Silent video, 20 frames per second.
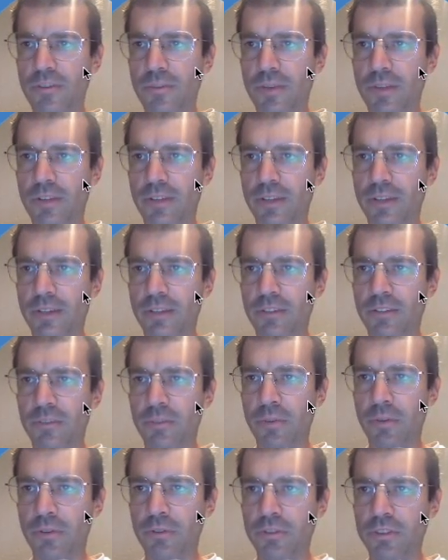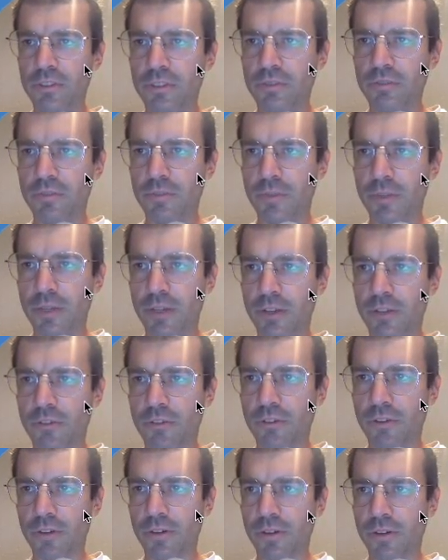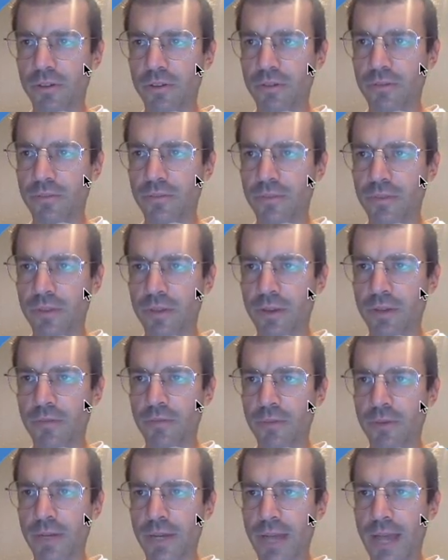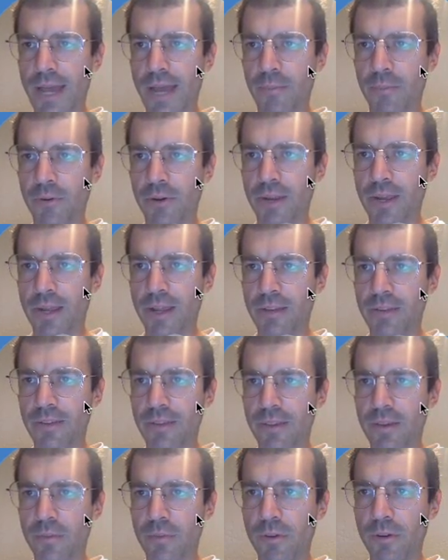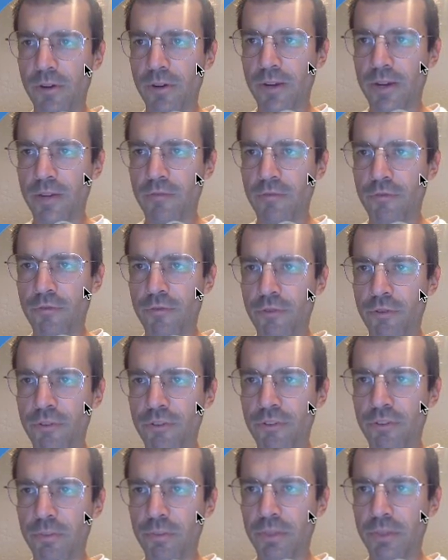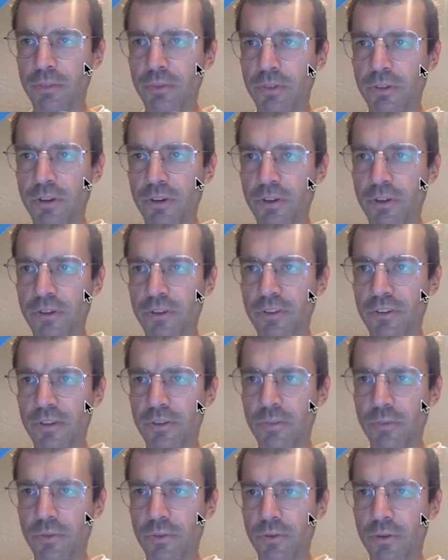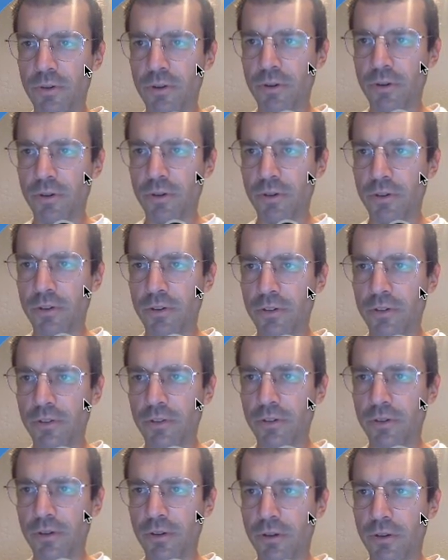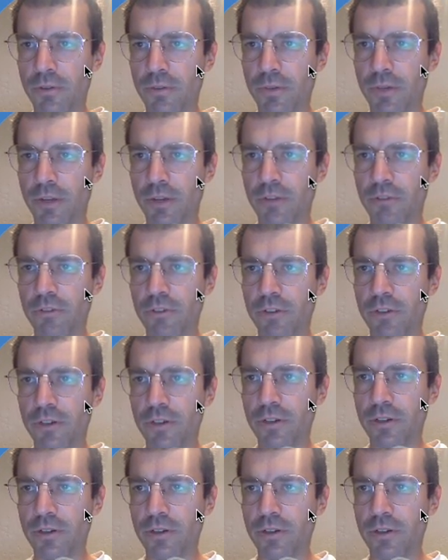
means expulsion from the country. The government apprehends the immigrant and forcibly returns him or her to their home country.